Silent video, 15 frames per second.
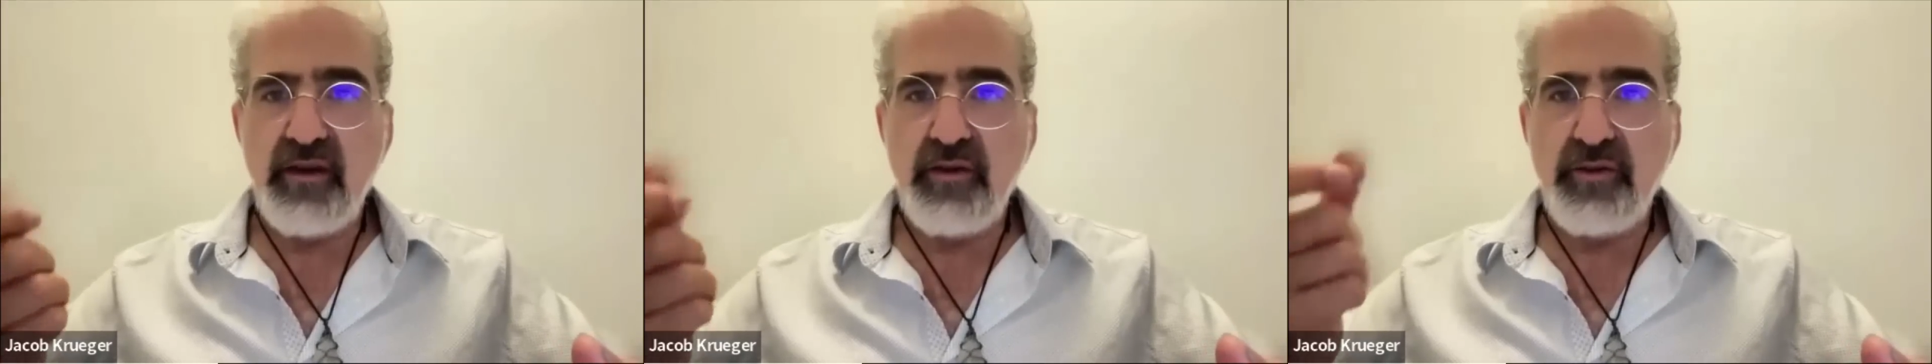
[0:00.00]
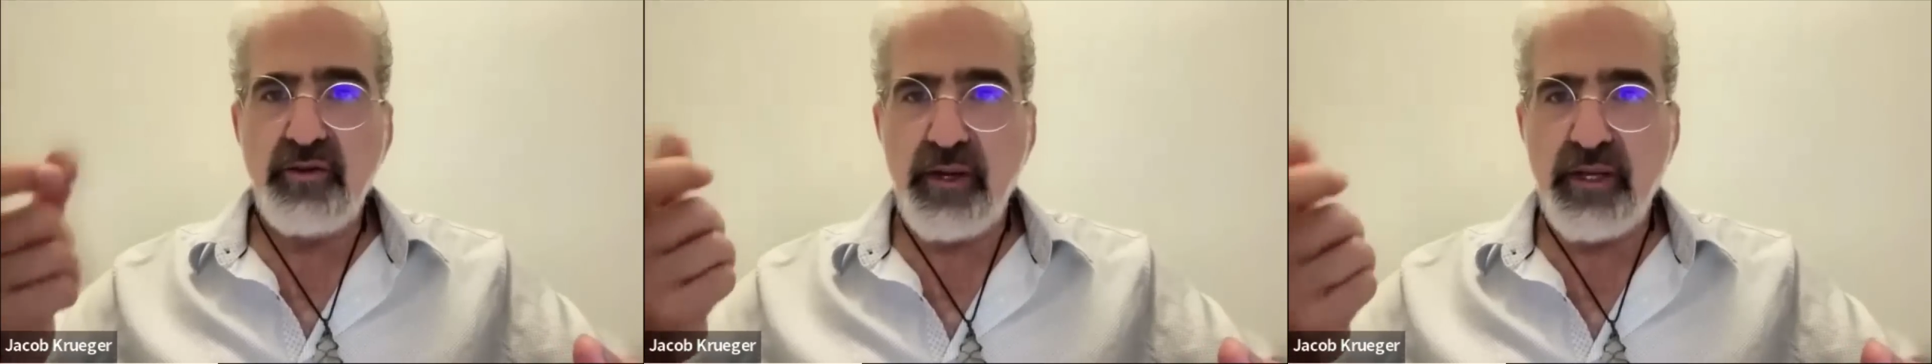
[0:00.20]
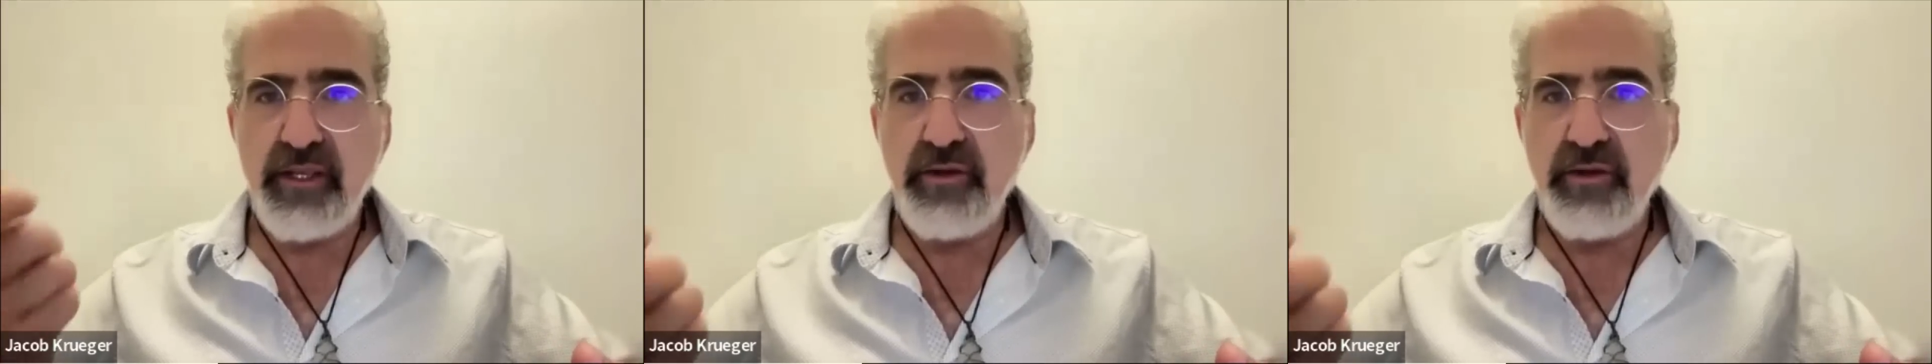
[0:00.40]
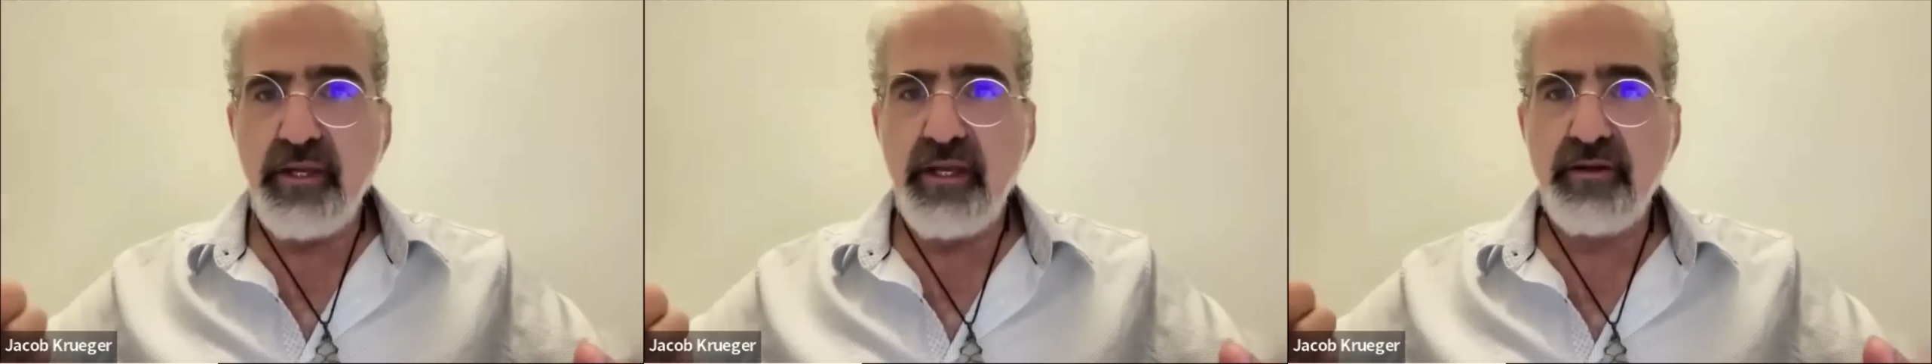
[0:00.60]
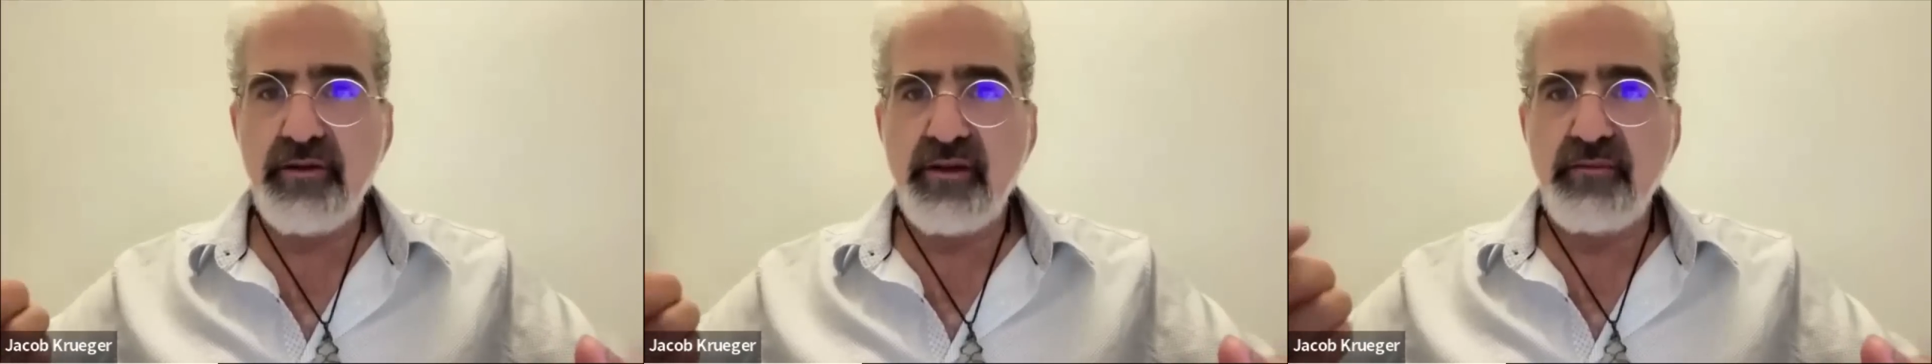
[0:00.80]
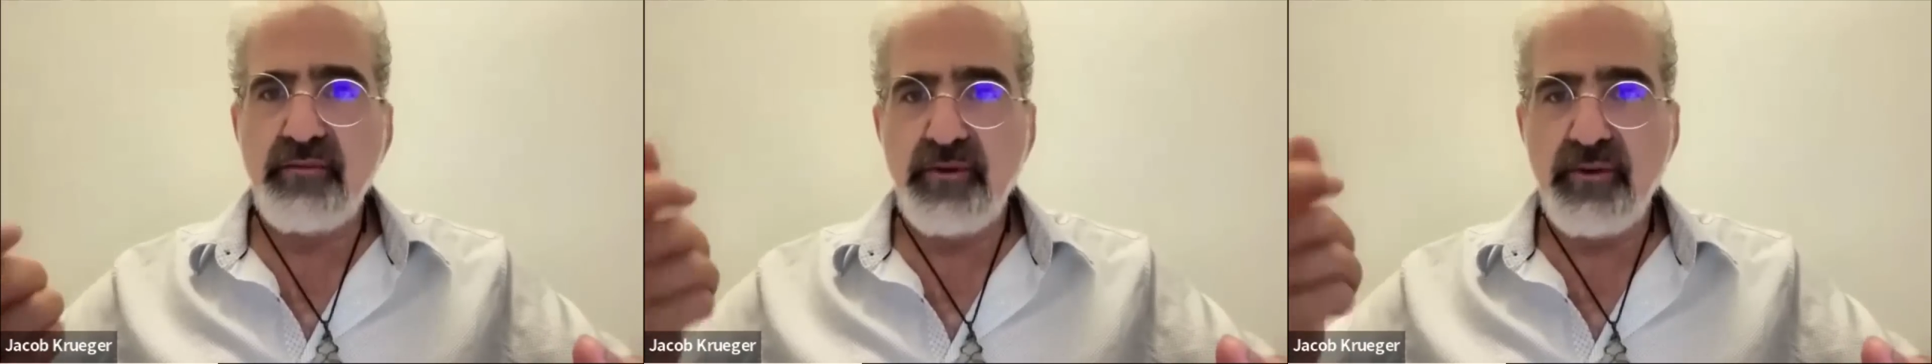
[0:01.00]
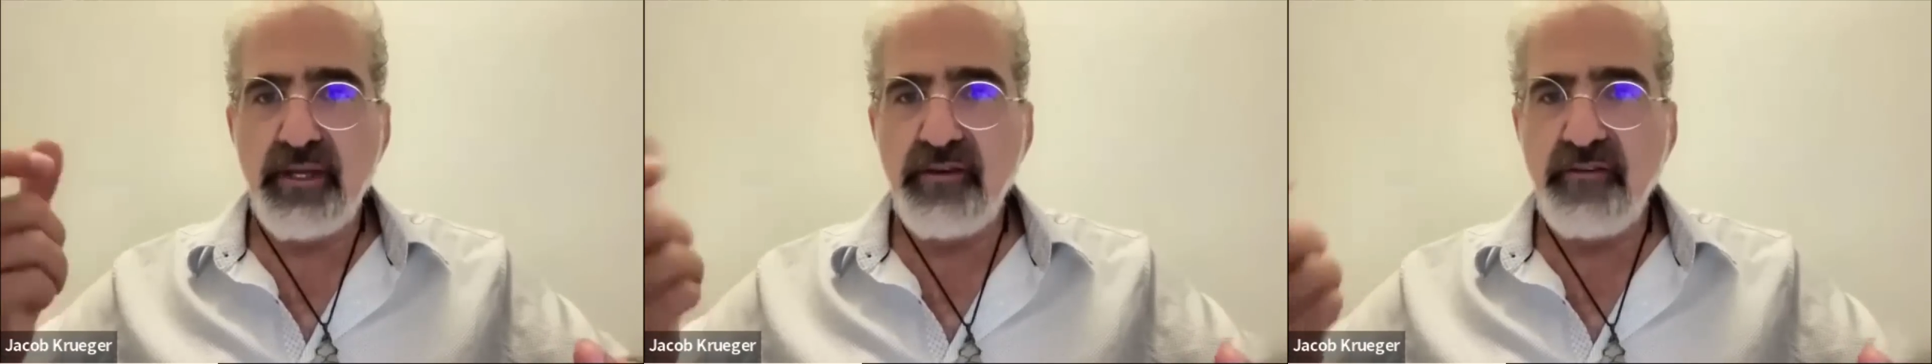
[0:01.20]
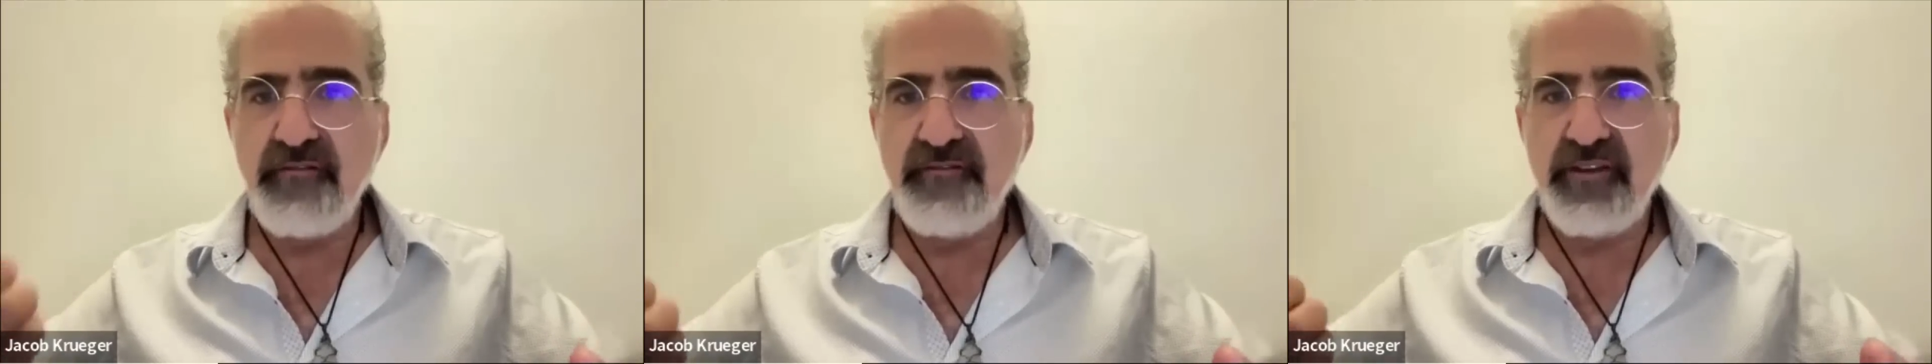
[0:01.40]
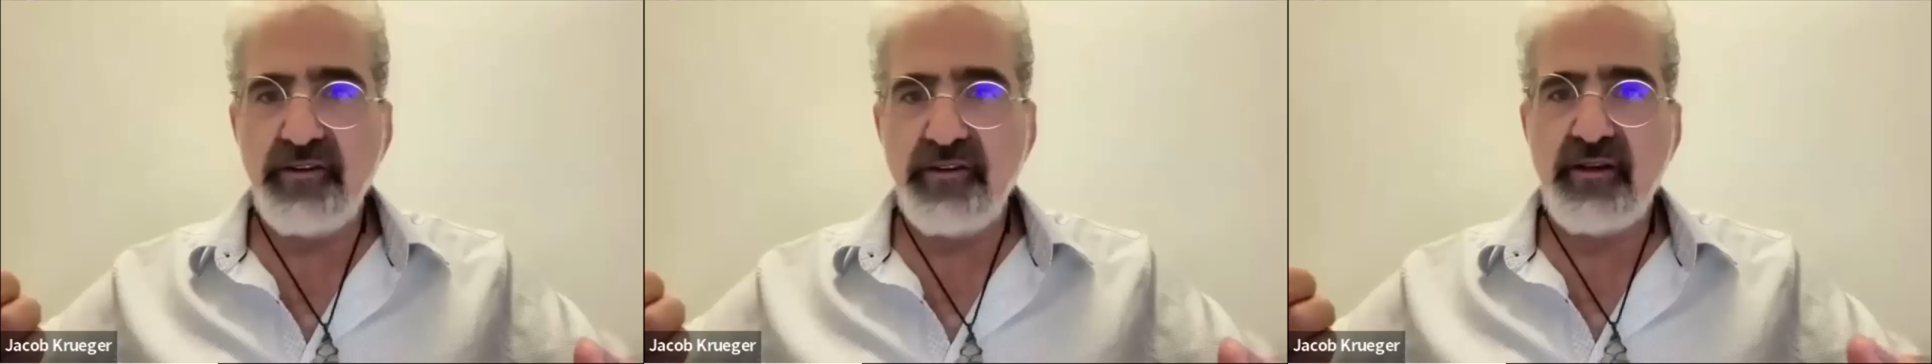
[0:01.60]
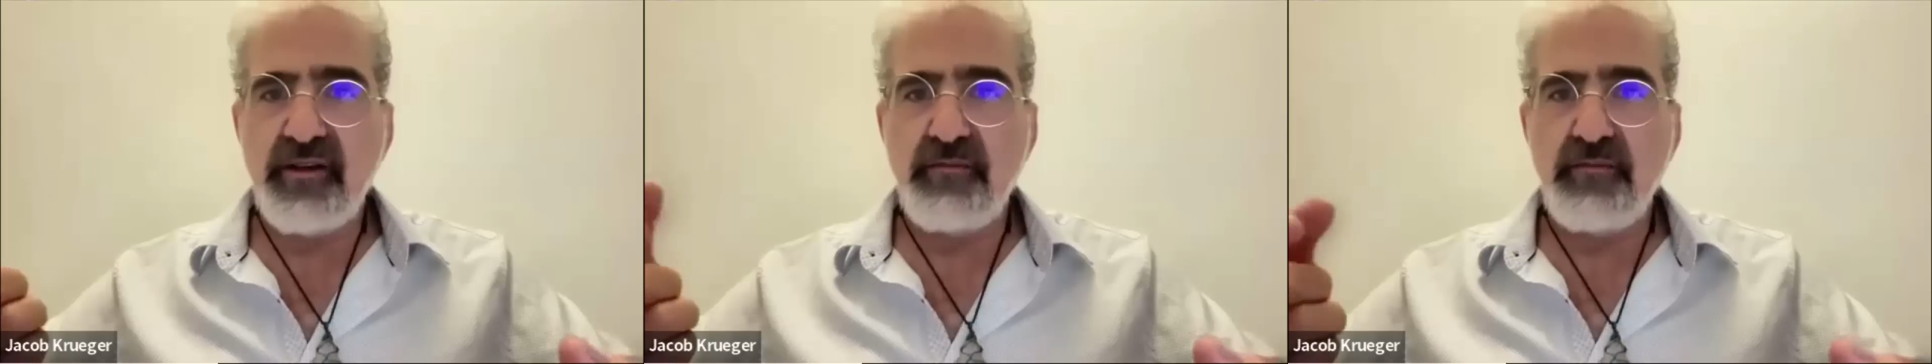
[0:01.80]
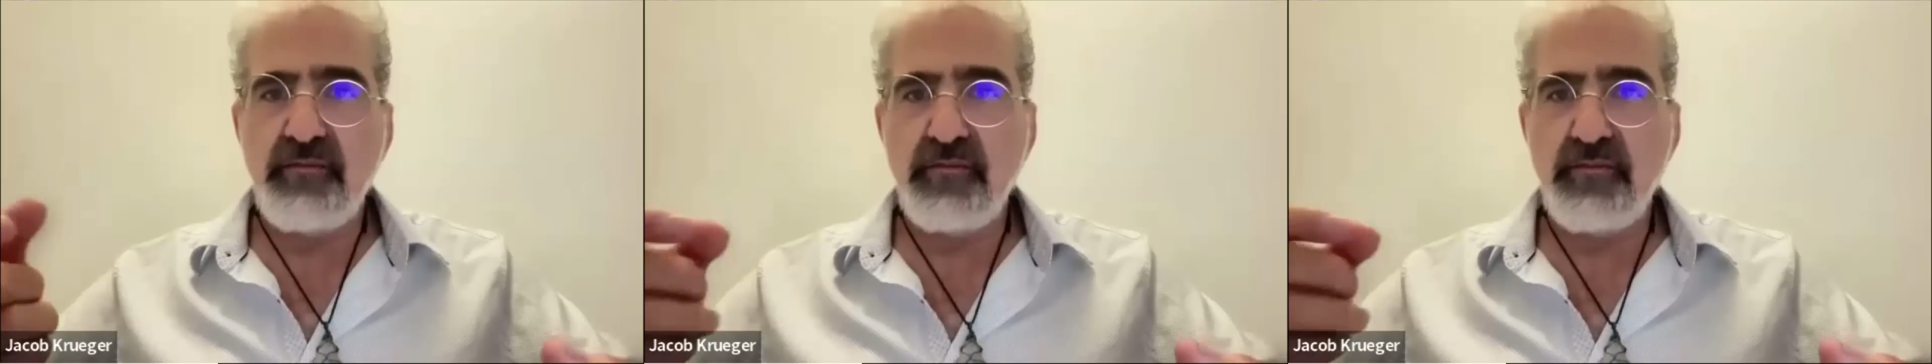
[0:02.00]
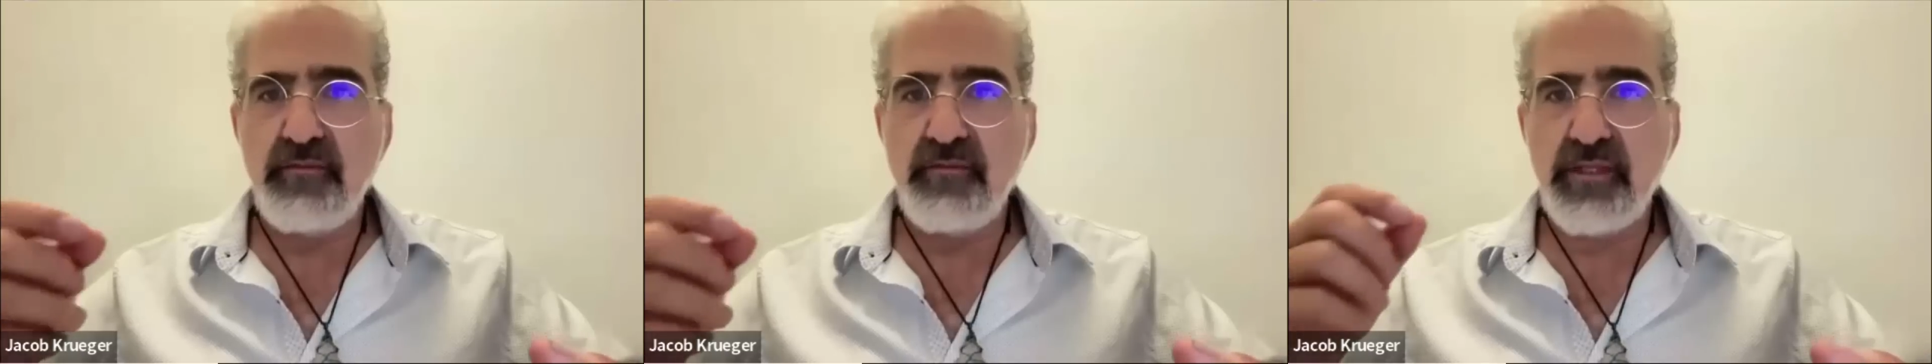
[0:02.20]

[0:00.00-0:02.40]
The way you hear them, the way you feel them,